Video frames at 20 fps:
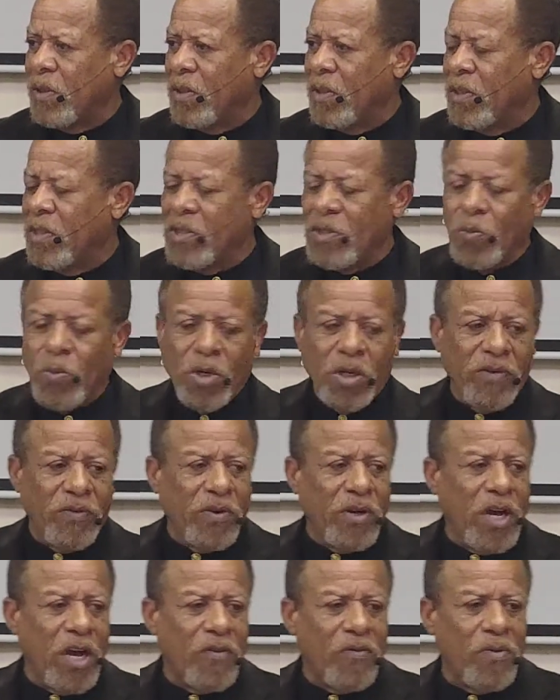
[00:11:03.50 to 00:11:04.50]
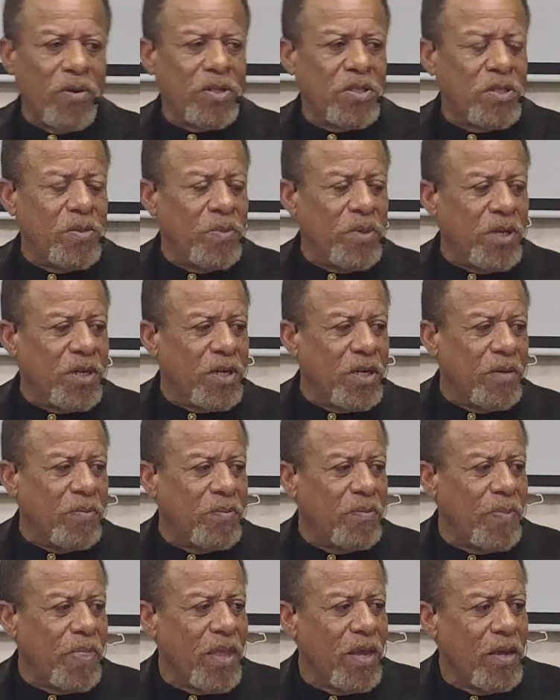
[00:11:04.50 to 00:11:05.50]
It's the will of God for us to
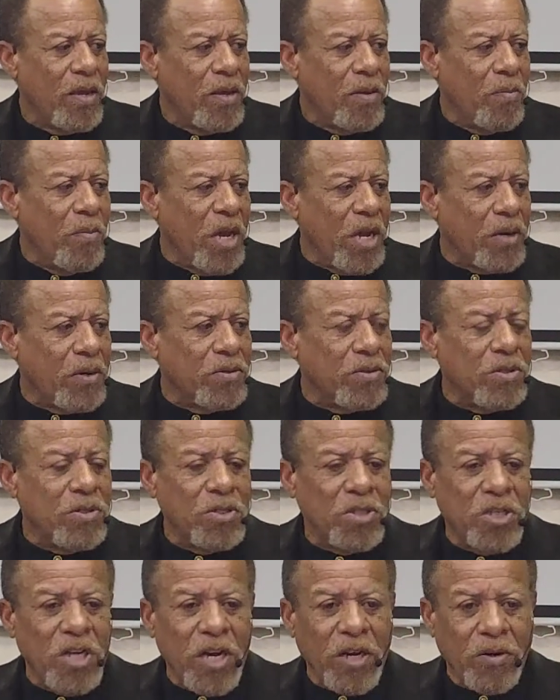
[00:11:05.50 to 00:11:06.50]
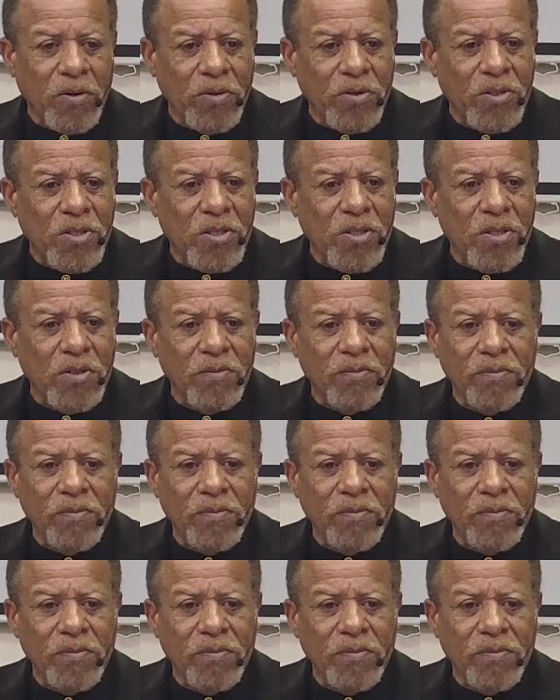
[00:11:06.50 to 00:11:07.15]
become makers and shakers.